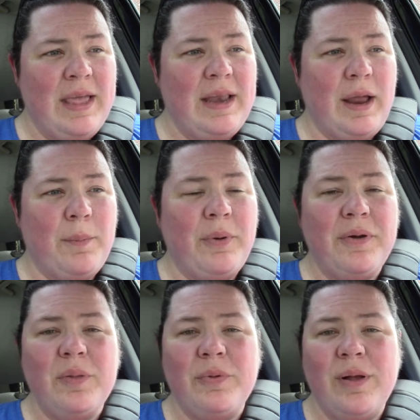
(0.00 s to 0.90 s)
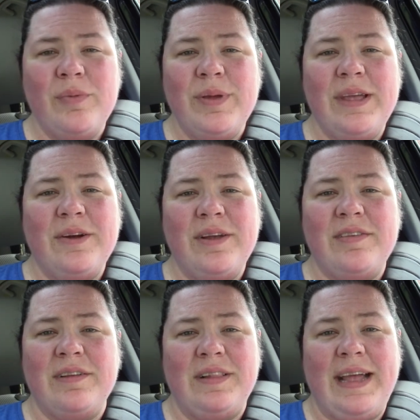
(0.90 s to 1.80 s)
Now, part of the problem here
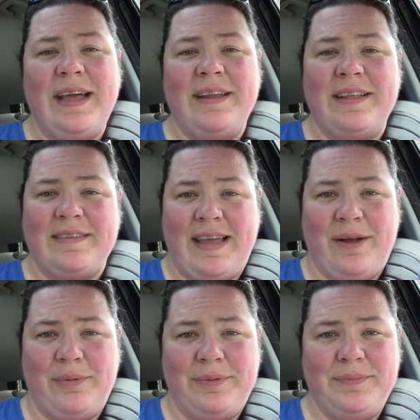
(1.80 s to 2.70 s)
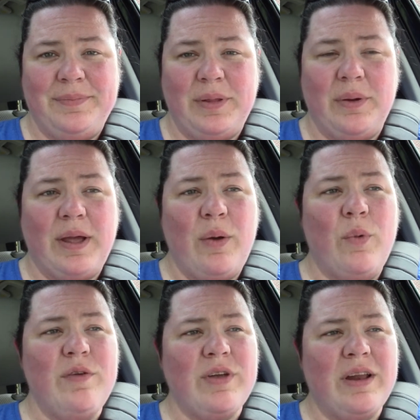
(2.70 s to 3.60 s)
is the layout of the town. Okay,
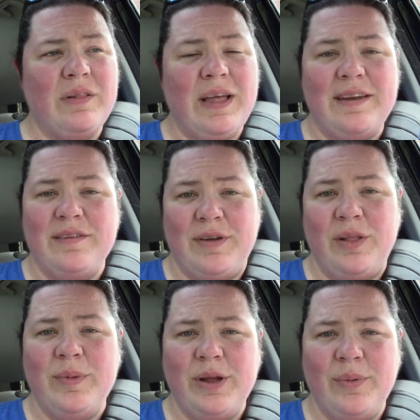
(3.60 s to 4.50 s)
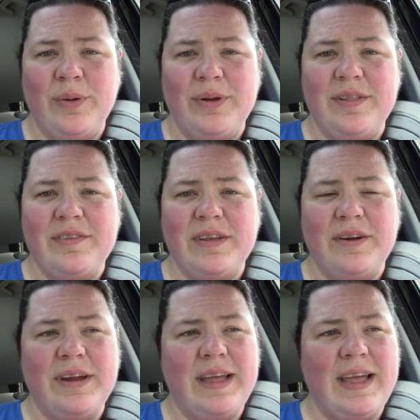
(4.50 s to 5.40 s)
we've got a lot of development going on in this
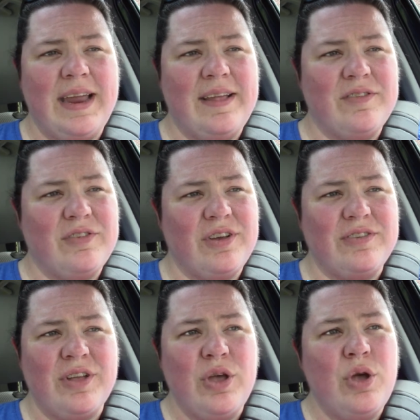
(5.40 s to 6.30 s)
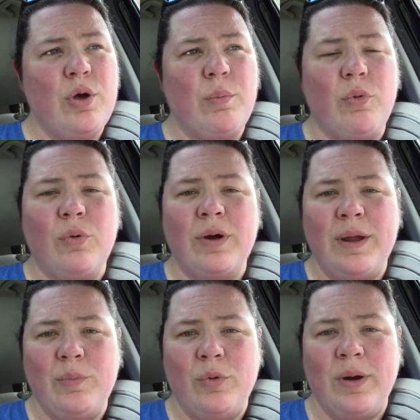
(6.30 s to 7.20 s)
area, and it's just more
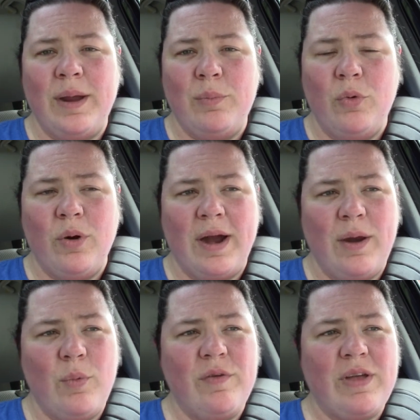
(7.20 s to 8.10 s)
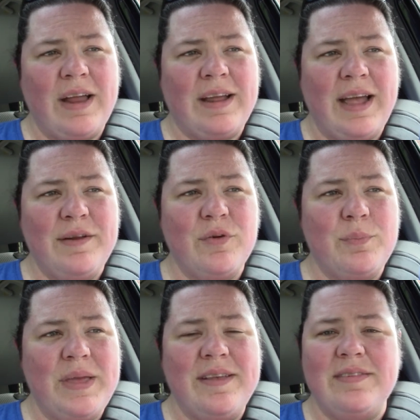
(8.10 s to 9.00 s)
and more and more, and we've got kind of a
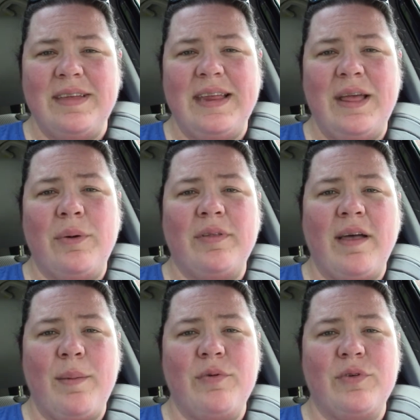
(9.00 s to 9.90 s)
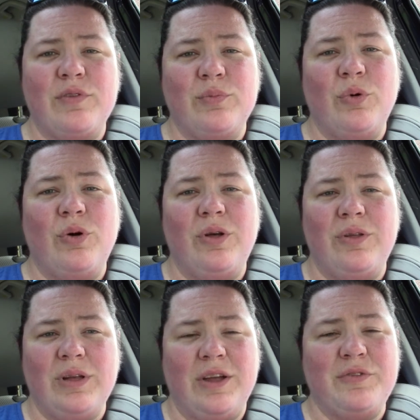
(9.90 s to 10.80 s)
big city on top of a small
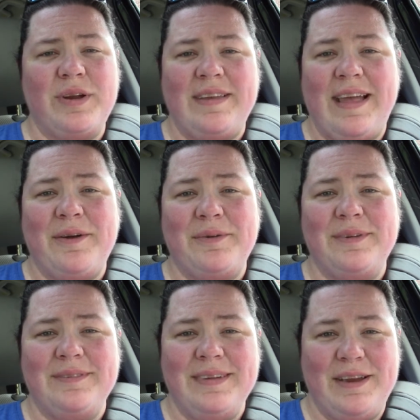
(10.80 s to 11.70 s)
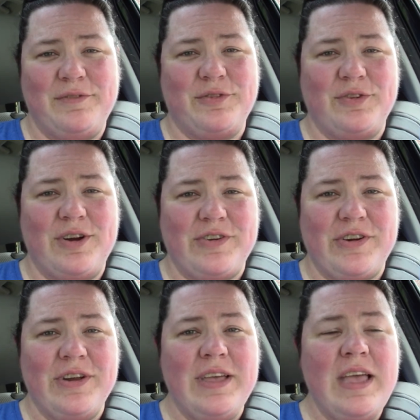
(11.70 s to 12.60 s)
country town infrastructure.